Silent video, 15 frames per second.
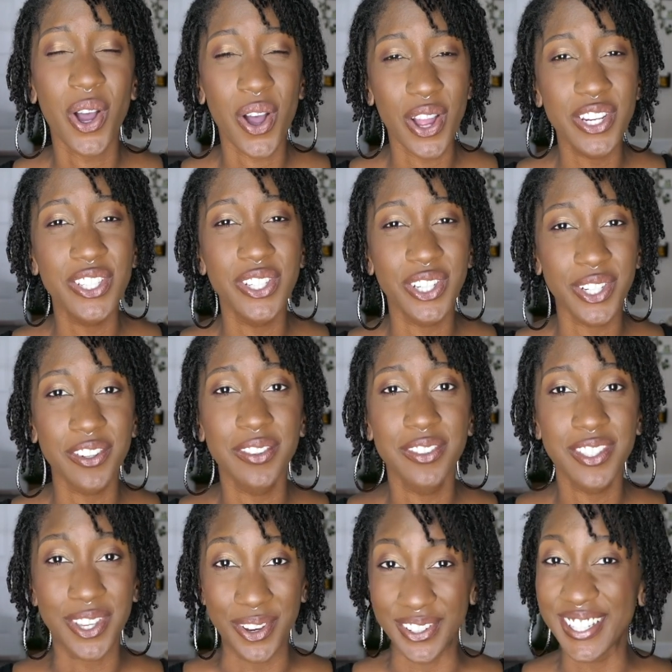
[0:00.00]
on your
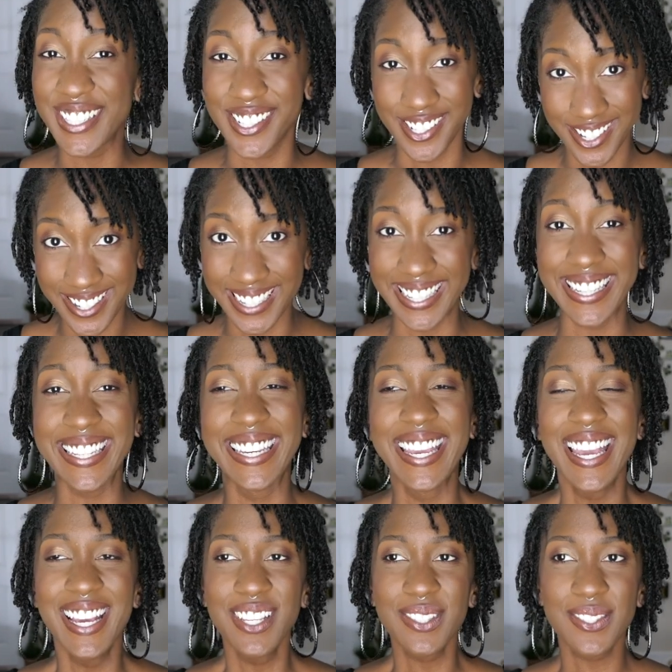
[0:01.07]
yoga journey.
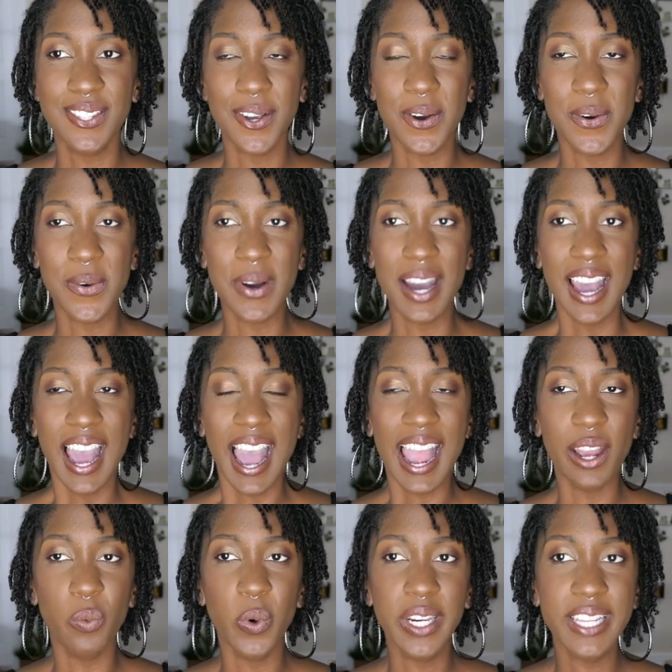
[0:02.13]
So
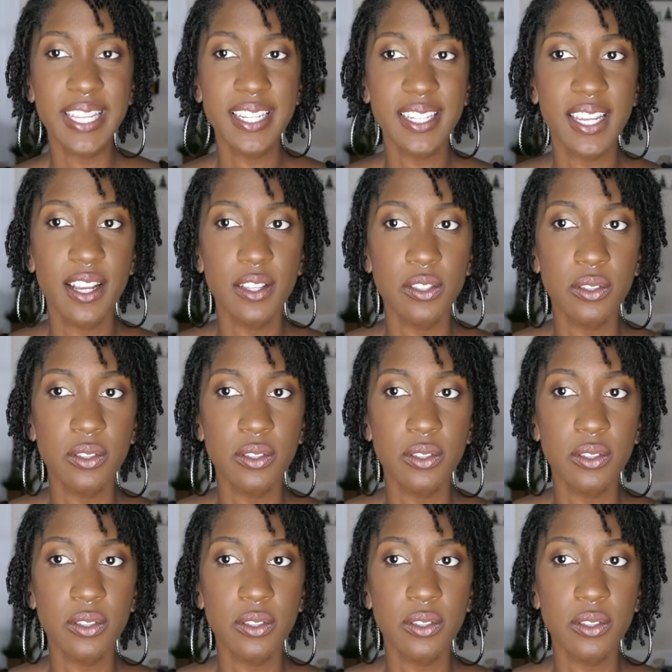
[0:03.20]
I wouldn't